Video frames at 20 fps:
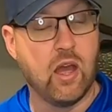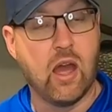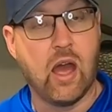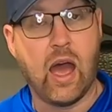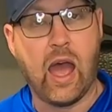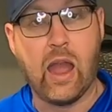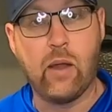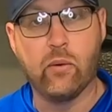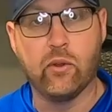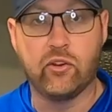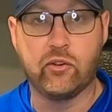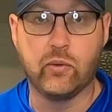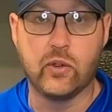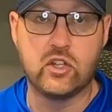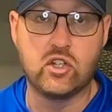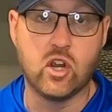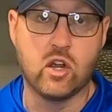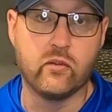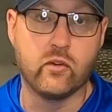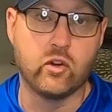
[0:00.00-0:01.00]
I will switch
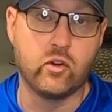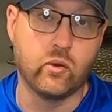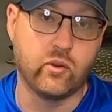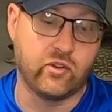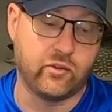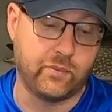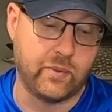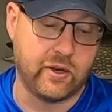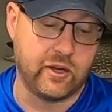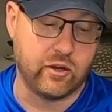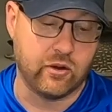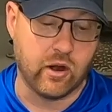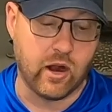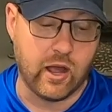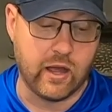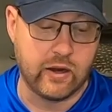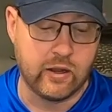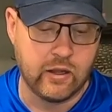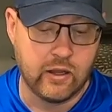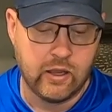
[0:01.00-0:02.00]
over to a spinning
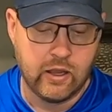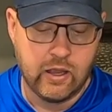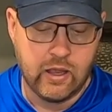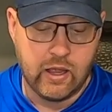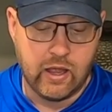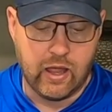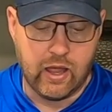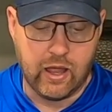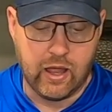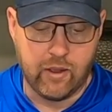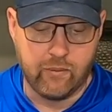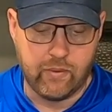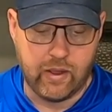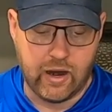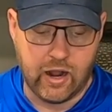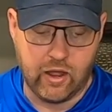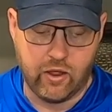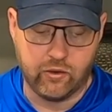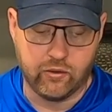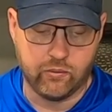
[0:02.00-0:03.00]
rod, and
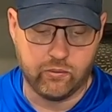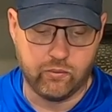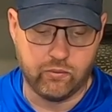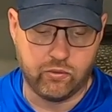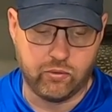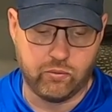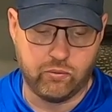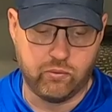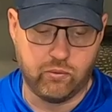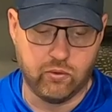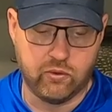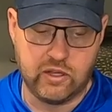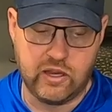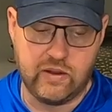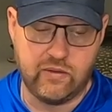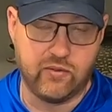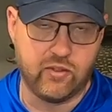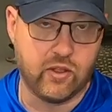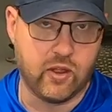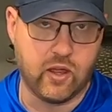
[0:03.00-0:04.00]
I'll
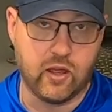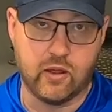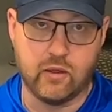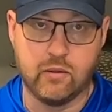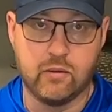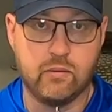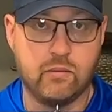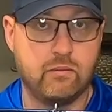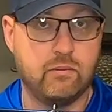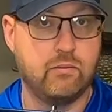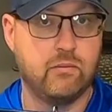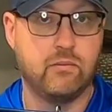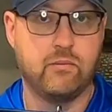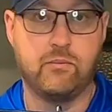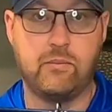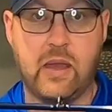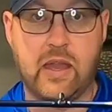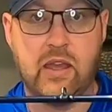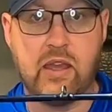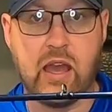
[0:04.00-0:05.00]
leave the
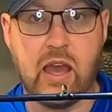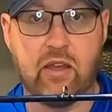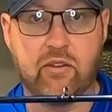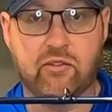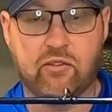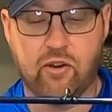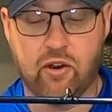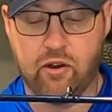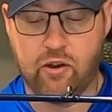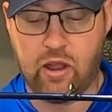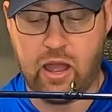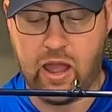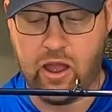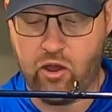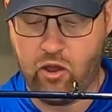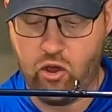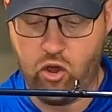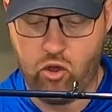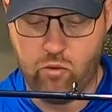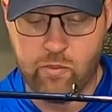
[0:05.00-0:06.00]
bait caster at
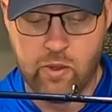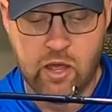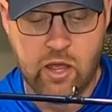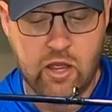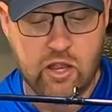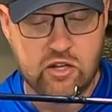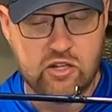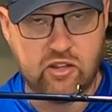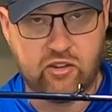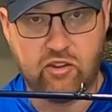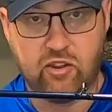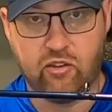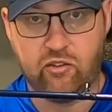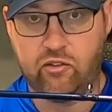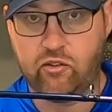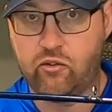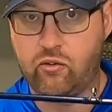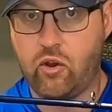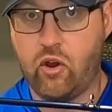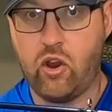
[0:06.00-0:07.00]
home just because
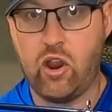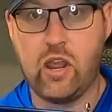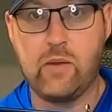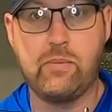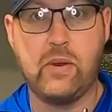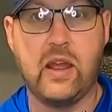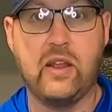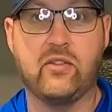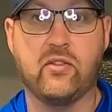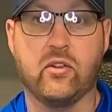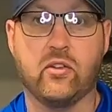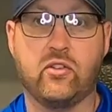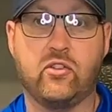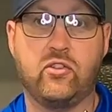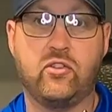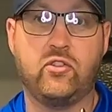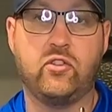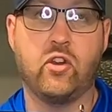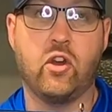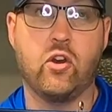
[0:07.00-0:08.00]
crankbaits are
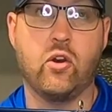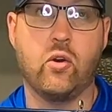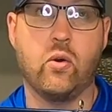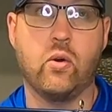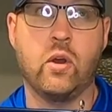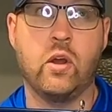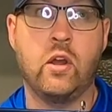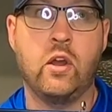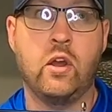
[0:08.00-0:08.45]
so